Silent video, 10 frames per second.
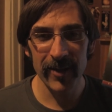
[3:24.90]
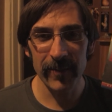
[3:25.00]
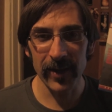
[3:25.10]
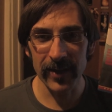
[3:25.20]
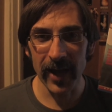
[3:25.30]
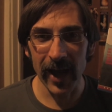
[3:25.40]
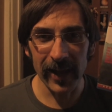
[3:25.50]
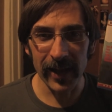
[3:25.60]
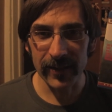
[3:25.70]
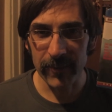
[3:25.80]
But yeah, I
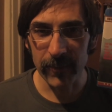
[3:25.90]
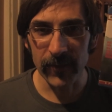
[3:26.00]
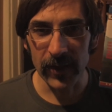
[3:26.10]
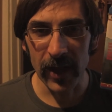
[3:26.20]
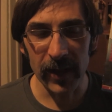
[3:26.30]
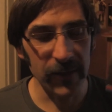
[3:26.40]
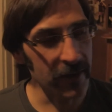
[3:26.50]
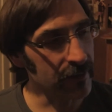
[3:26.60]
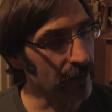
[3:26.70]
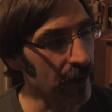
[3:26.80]
like this movie a lot. I think
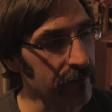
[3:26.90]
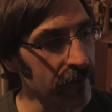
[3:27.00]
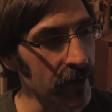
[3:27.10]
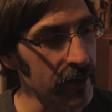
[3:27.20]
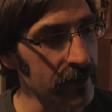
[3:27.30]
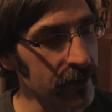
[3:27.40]
it's a lot of fun.